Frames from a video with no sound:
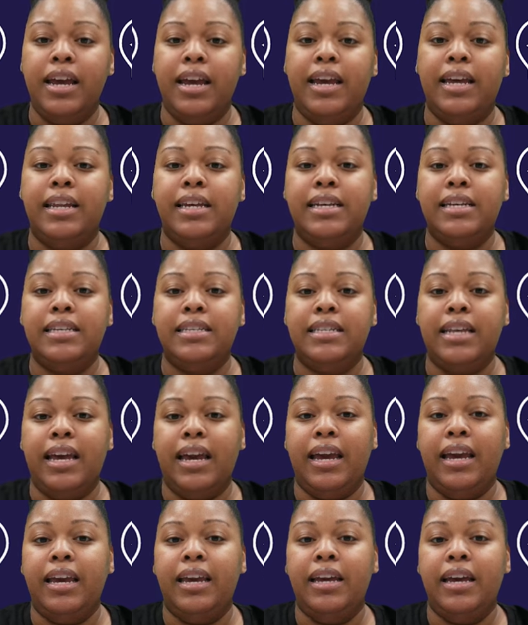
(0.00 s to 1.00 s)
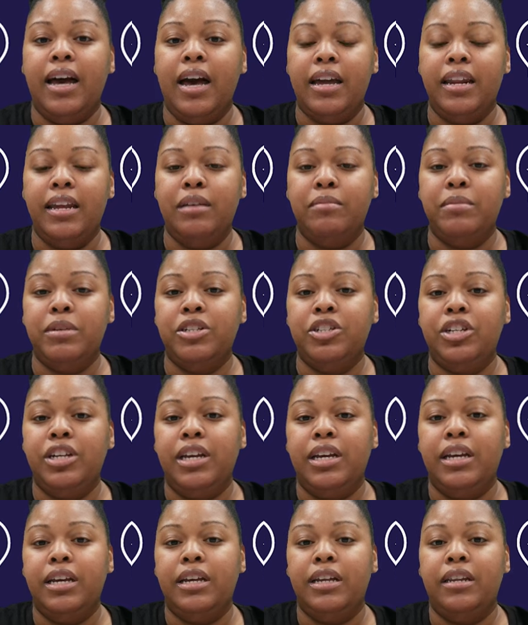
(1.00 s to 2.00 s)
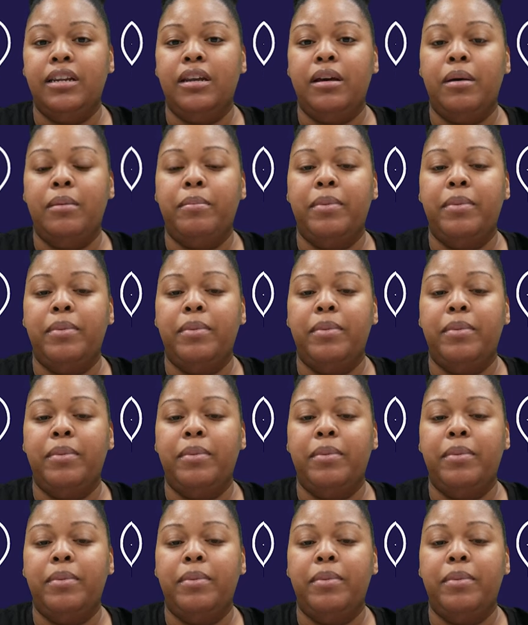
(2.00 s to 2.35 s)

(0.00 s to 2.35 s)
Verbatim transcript: It is a cutting machine,